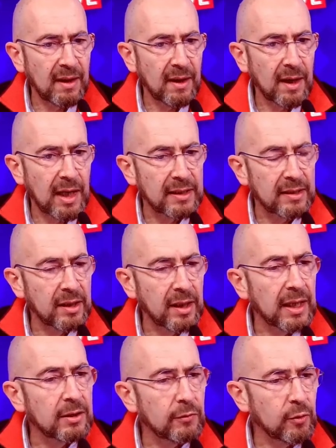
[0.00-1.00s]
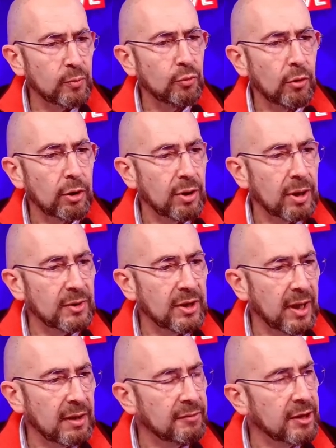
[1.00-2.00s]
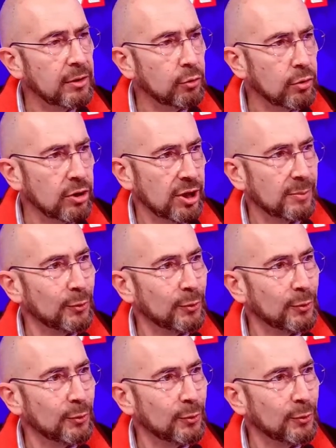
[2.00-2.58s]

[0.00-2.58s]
At the end of the program, they have an internship